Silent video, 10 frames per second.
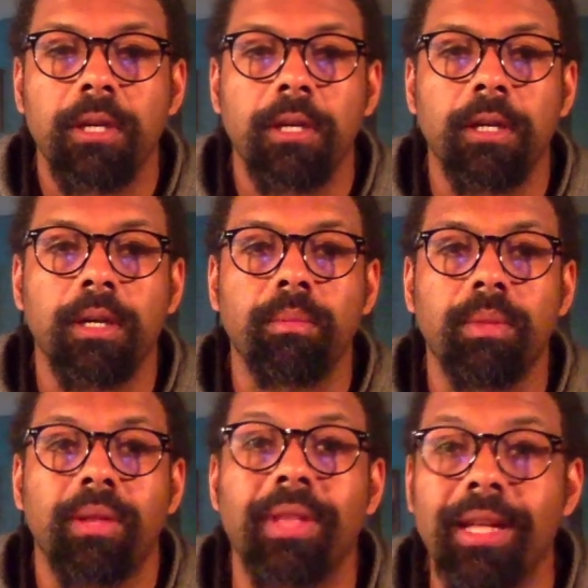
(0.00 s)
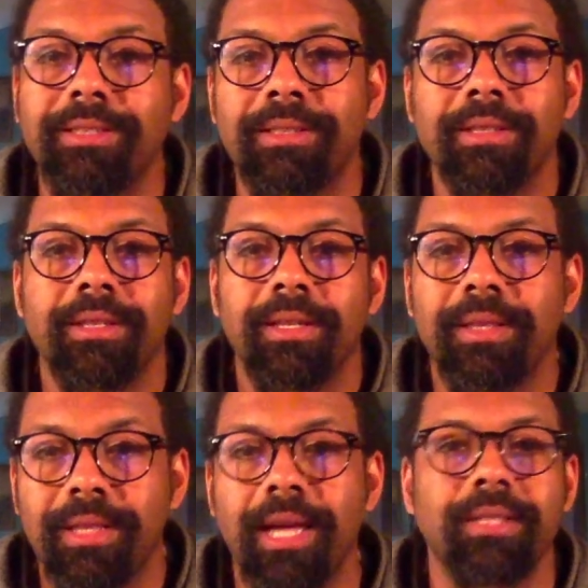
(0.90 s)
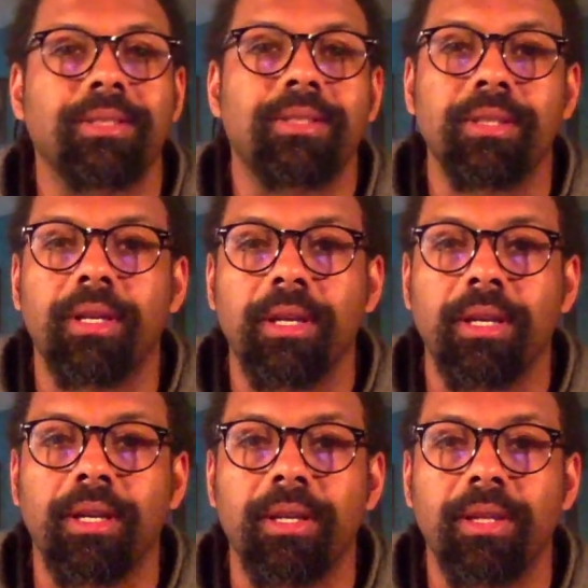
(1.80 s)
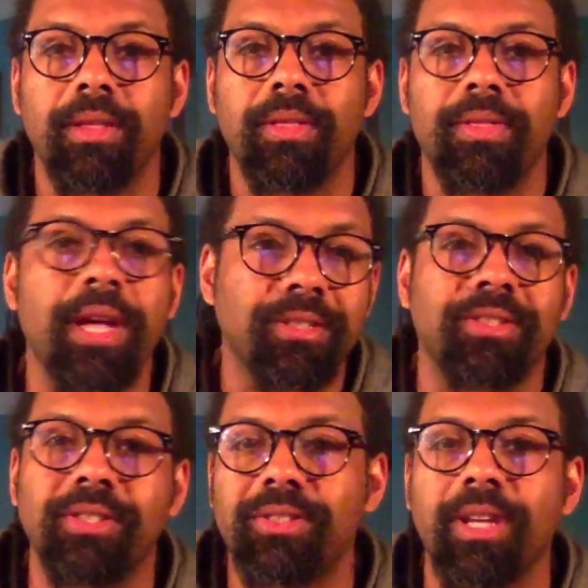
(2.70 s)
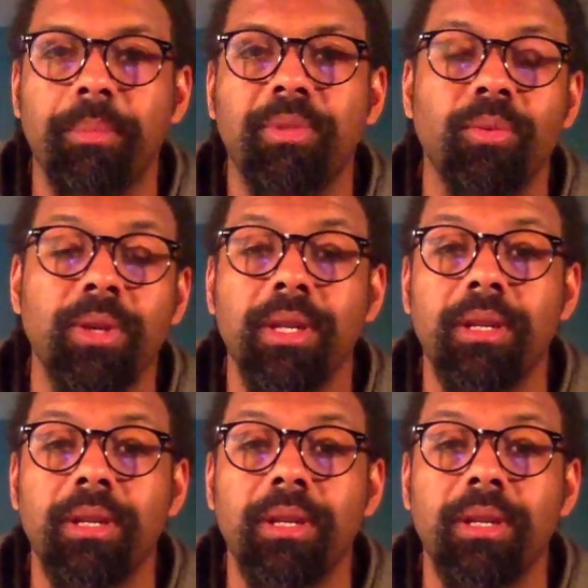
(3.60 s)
And that's the step that we need